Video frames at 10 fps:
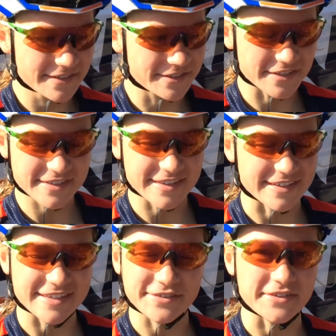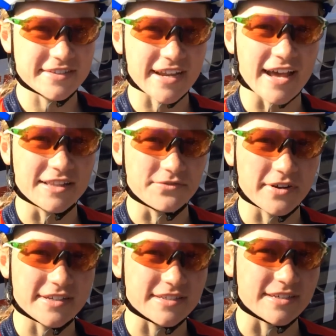Just the different style of
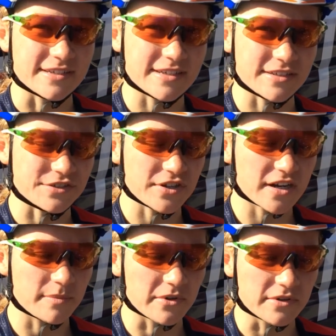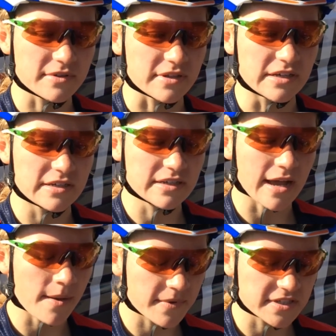racing is incredible. The
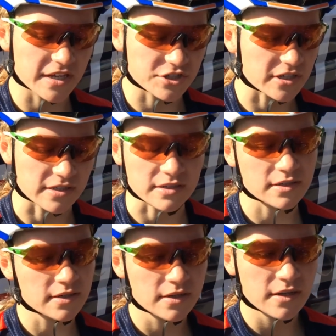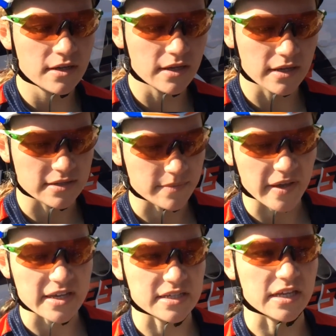competition is
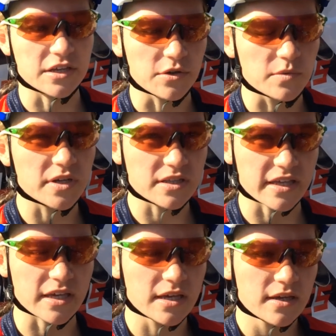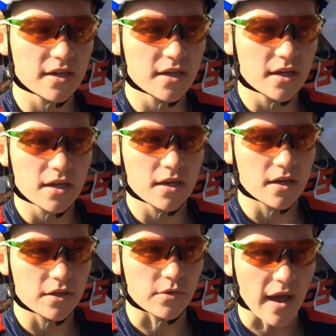amazing, and
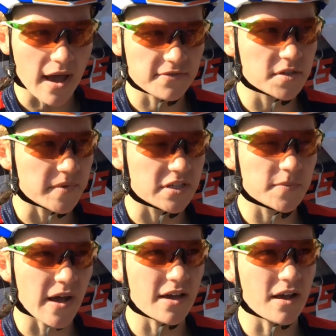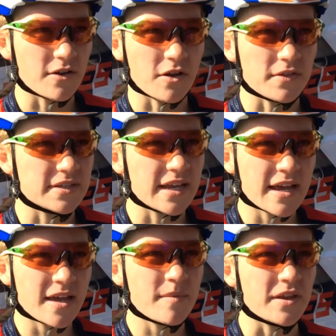you have to be spot on all the
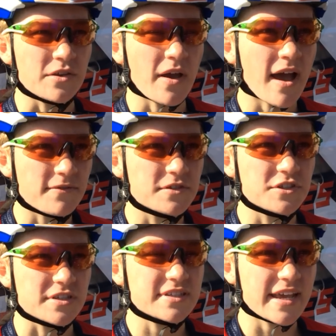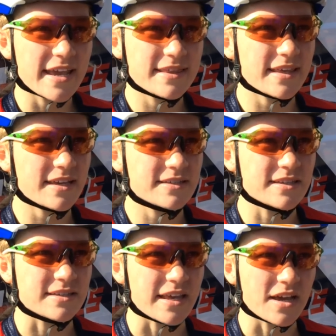time, and you have to just take
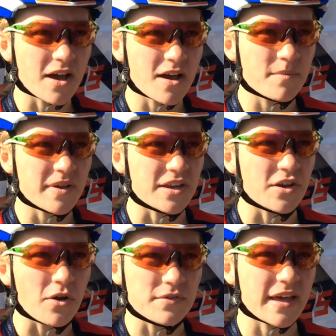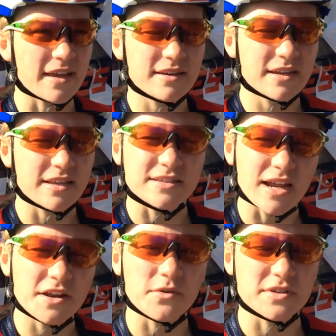things as they come and know that it's
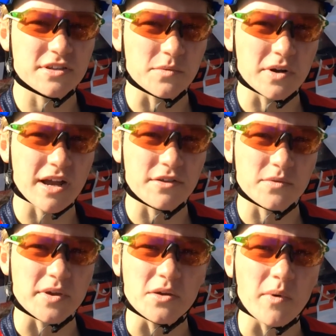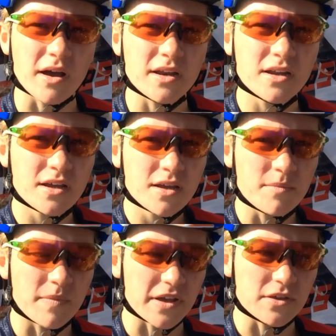not always going to work out the way you want,
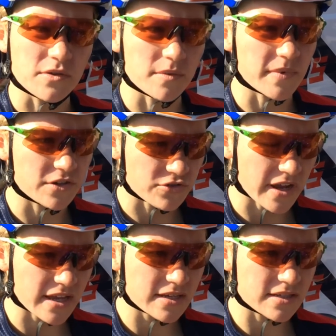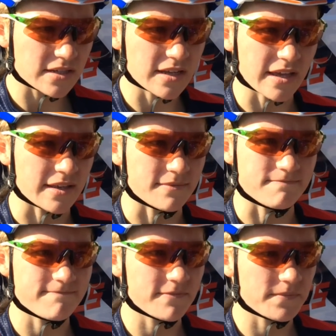but you can be trained,
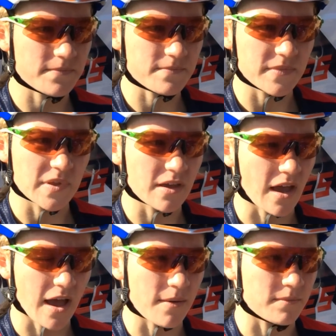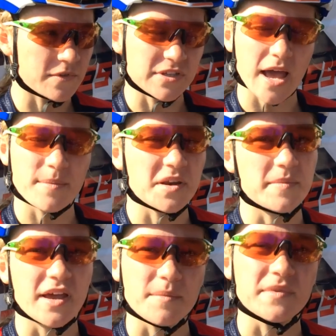and I'm just happy
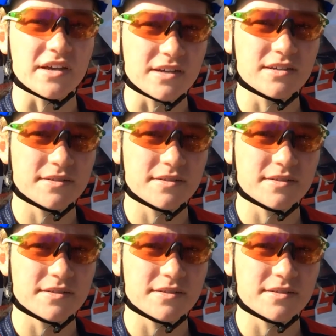to be up there.